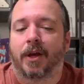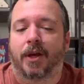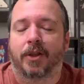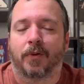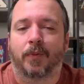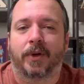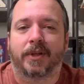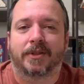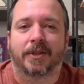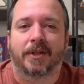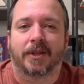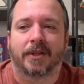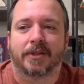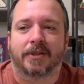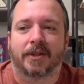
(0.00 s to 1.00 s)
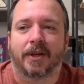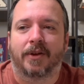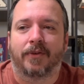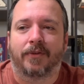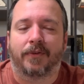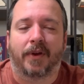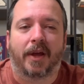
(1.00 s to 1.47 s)
And the reason is,
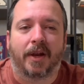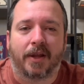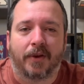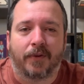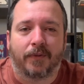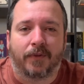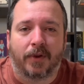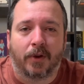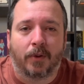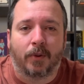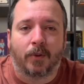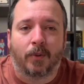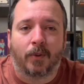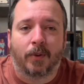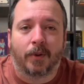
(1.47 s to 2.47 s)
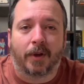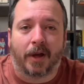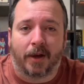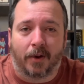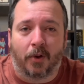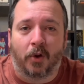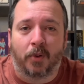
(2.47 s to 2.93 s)
if any of you
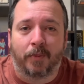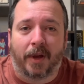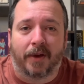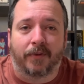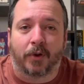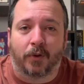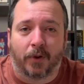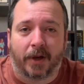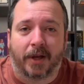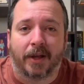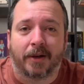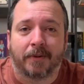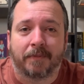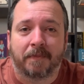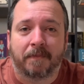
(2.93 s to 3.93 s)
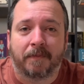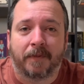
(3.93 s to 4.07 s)
at home have a Cricut